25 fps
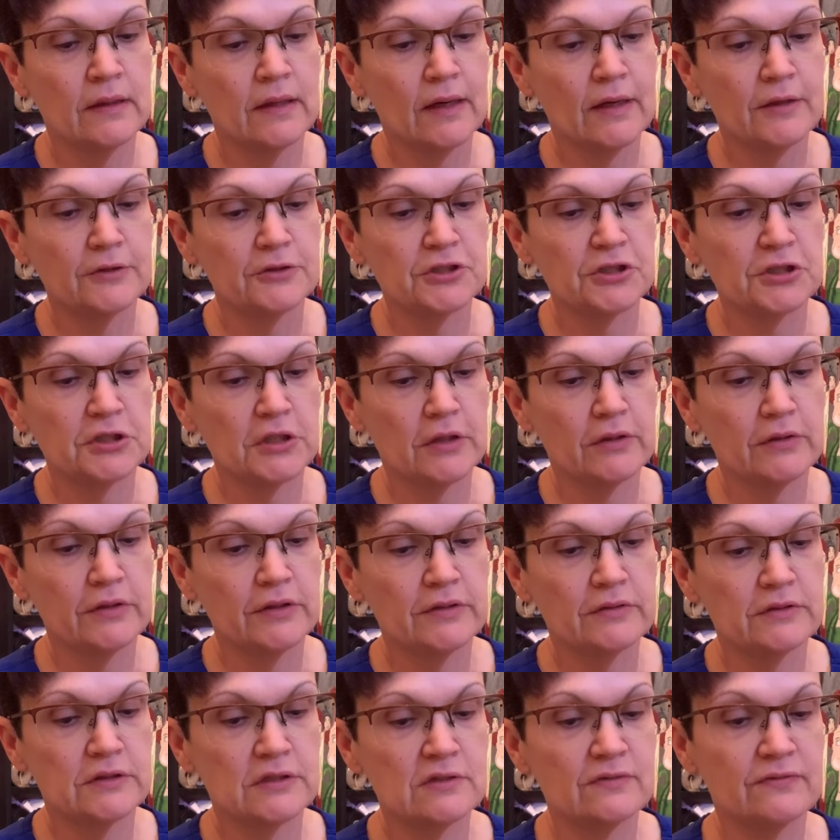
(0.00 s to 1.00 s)
I'll show
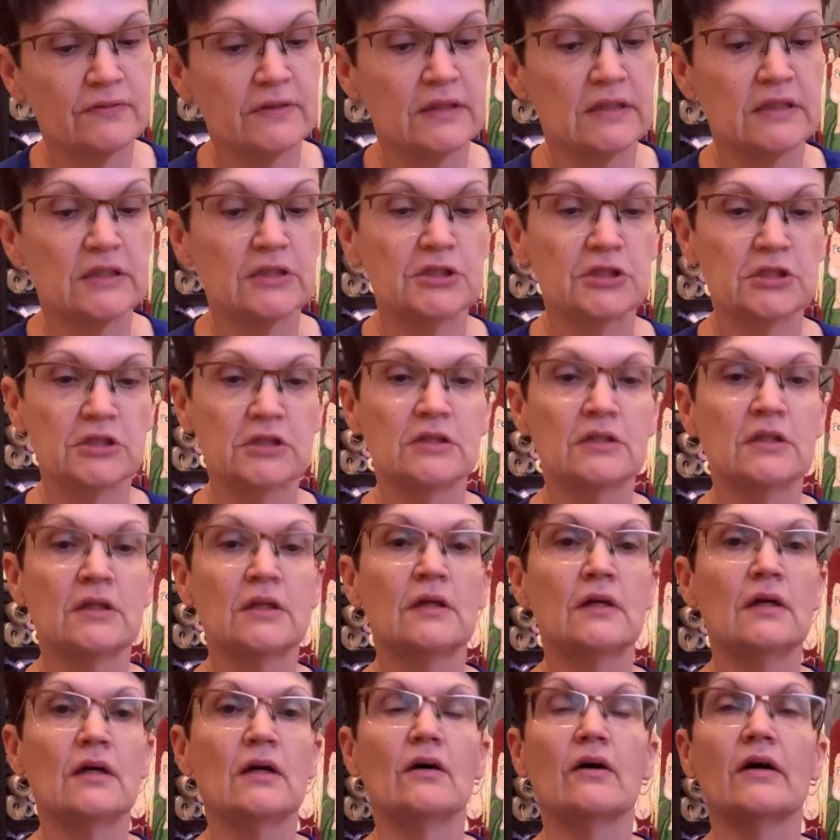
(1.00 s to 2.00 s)
you it's finished.
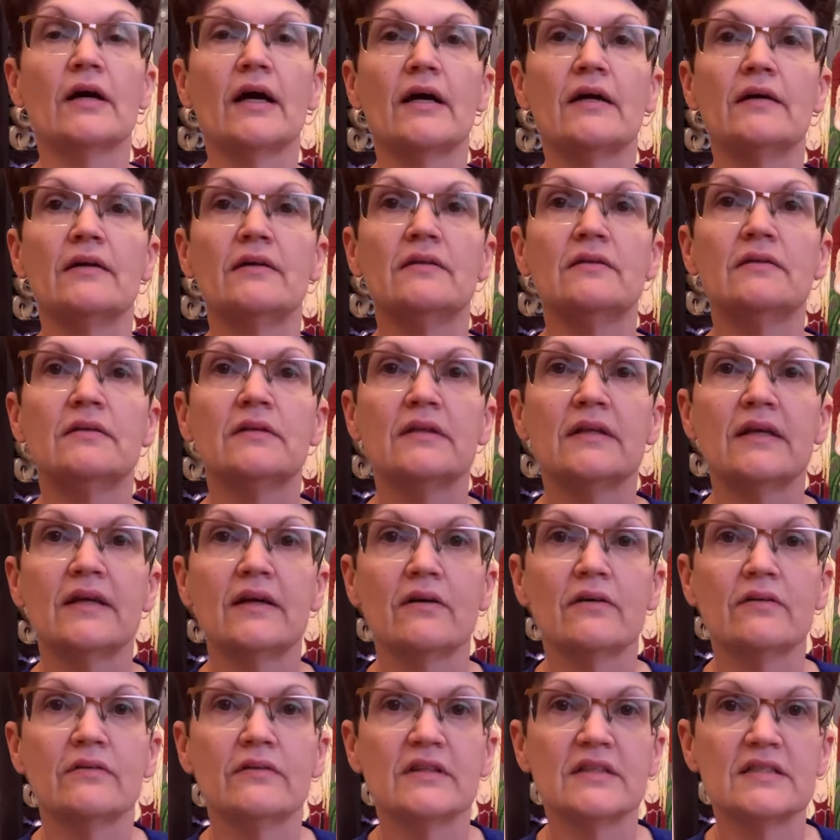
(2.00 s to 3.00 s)
Okay,
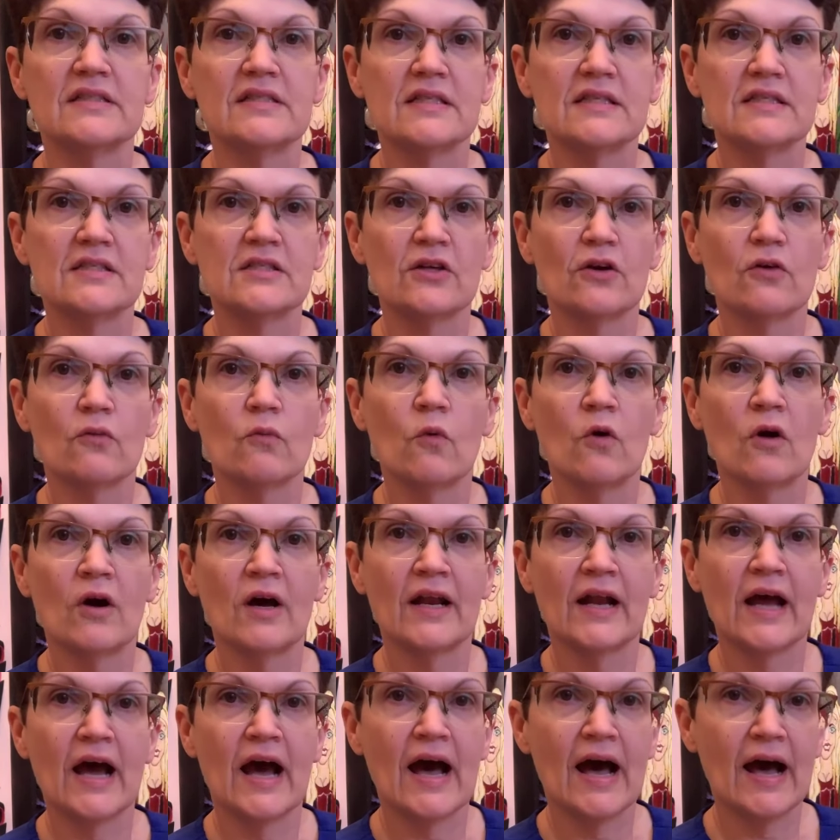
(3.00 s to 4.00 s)
now this is her
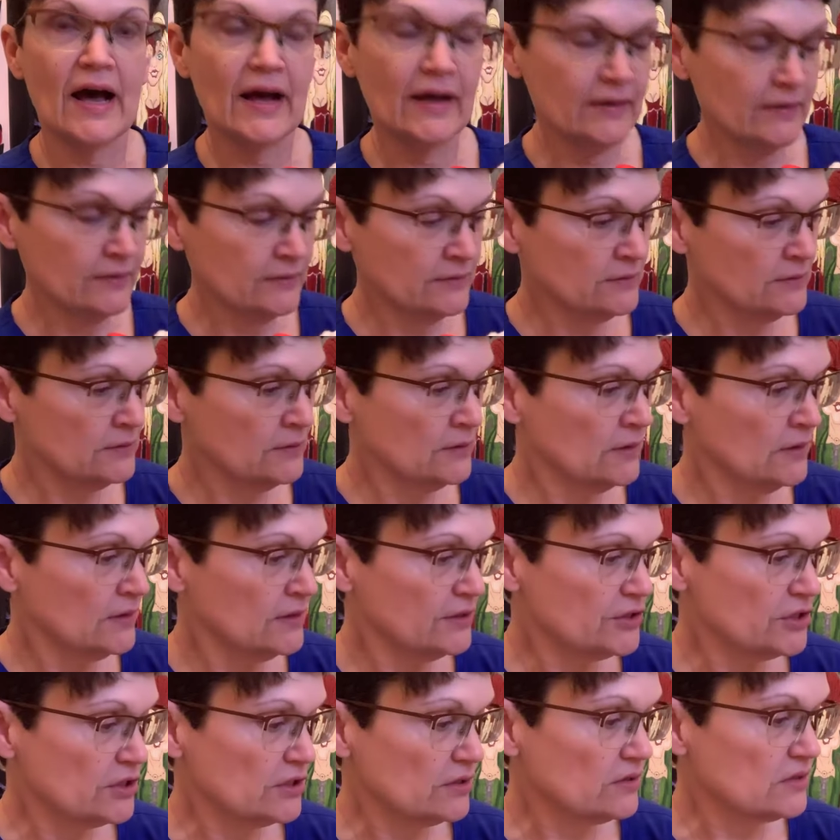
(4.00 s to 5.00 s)
one eye.
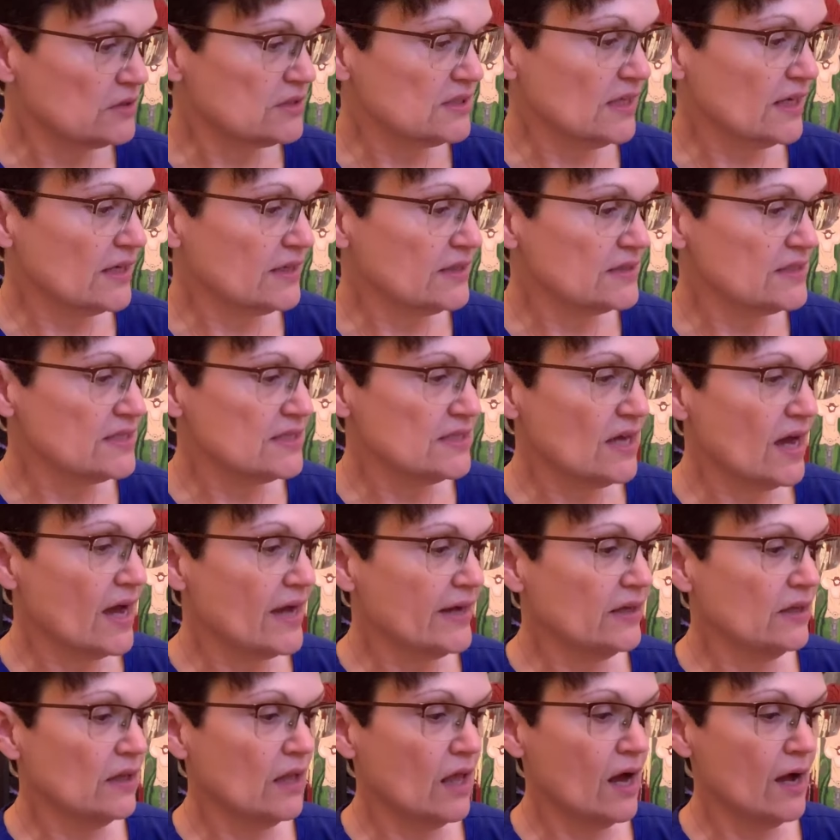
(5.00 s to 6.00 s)
She looks like a
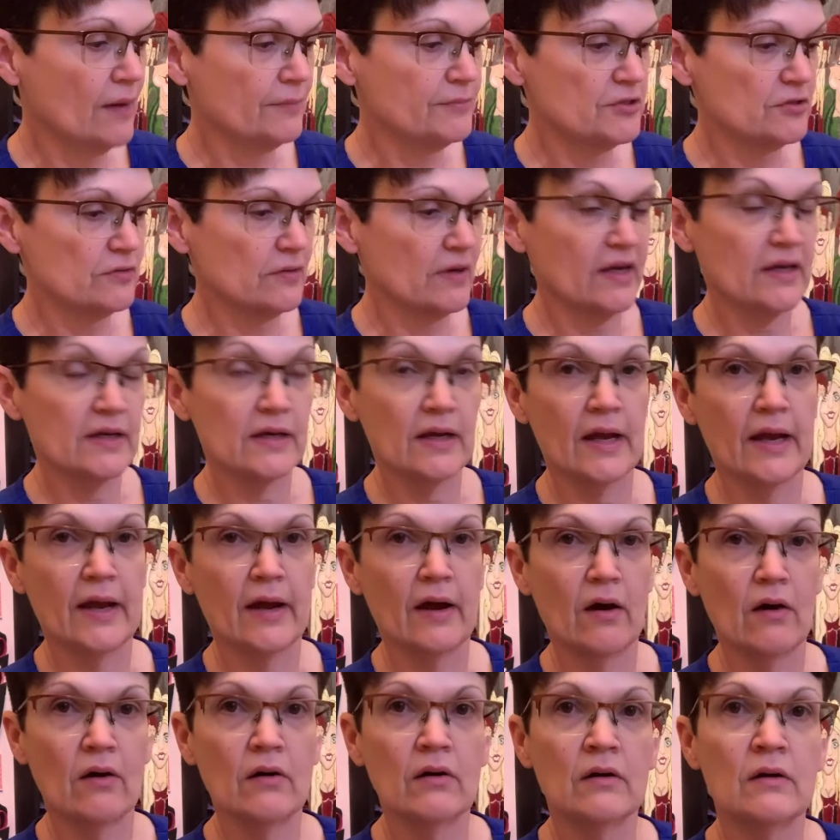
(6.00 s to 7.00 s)
cyclops right
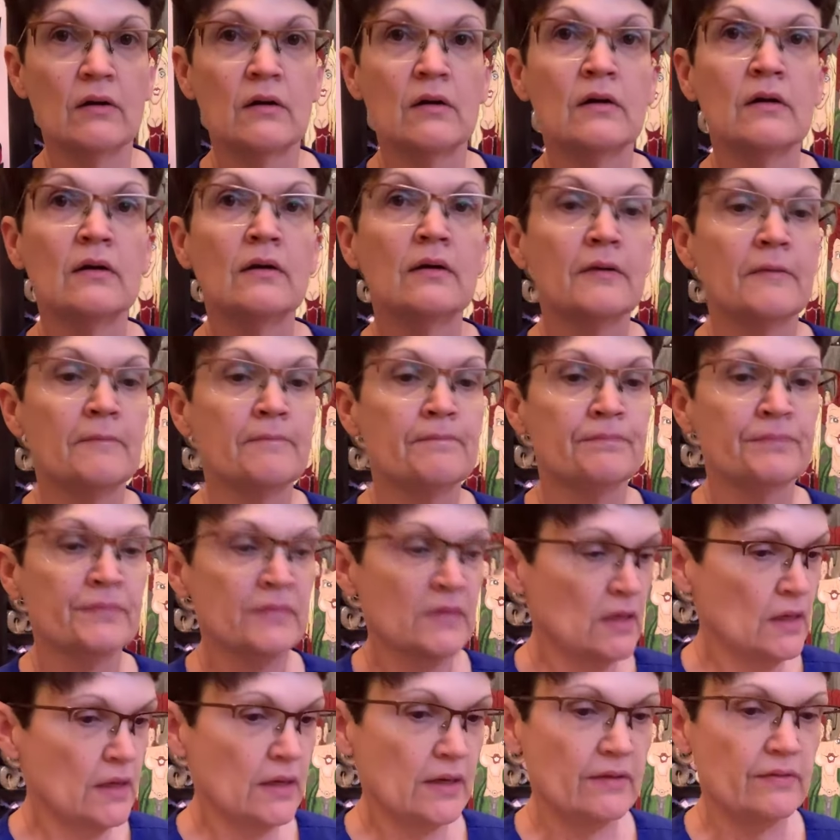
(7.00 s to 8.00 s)
now.
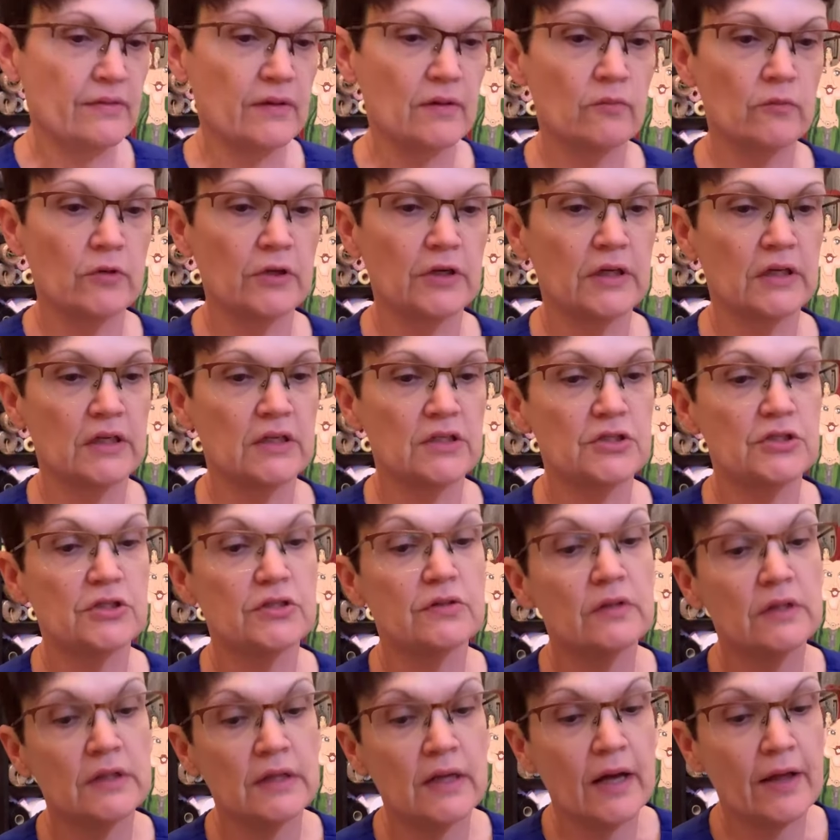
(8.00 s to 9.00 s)
And then we're going to
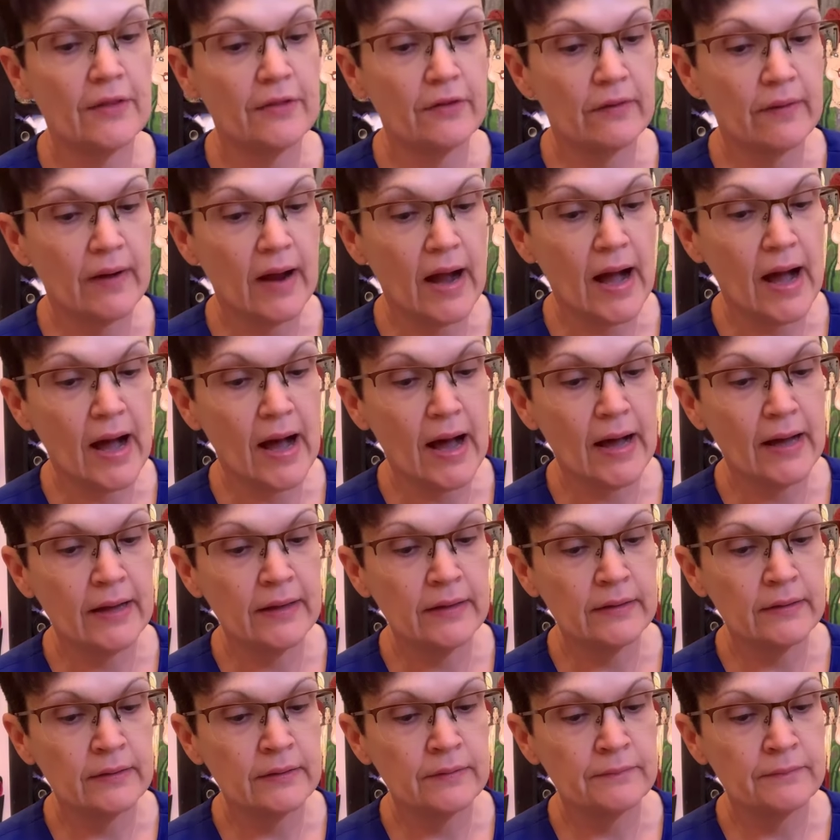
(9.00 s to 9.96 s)
do another eye.